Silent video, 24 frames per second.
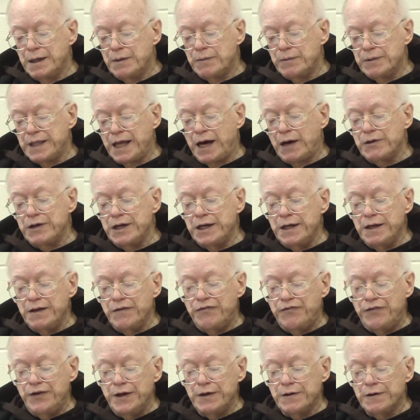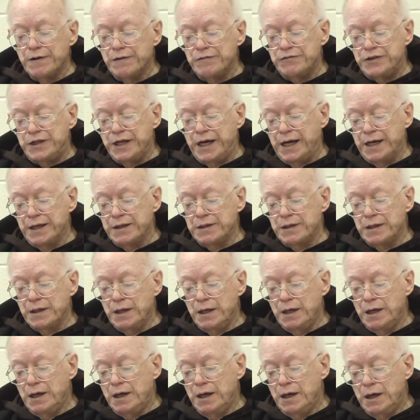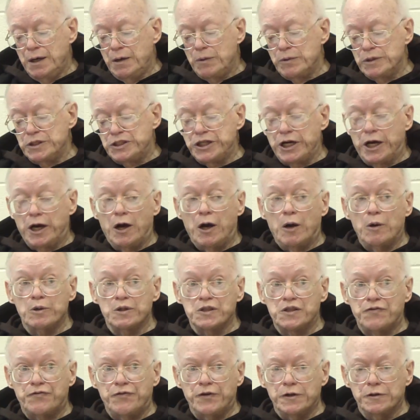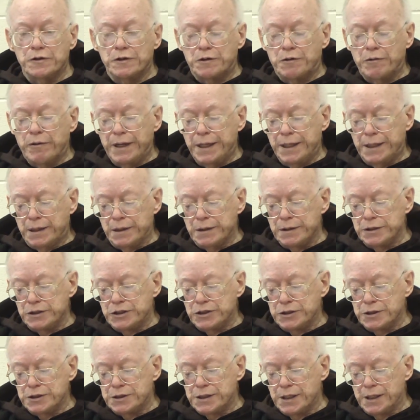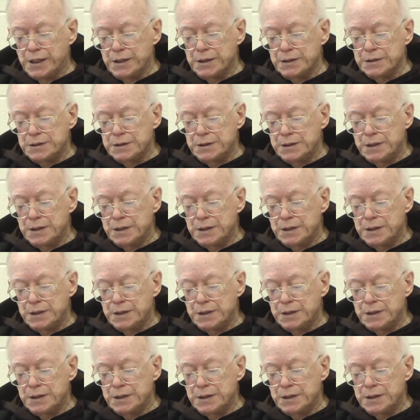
without any fear of death, which I always feared greatly, she says,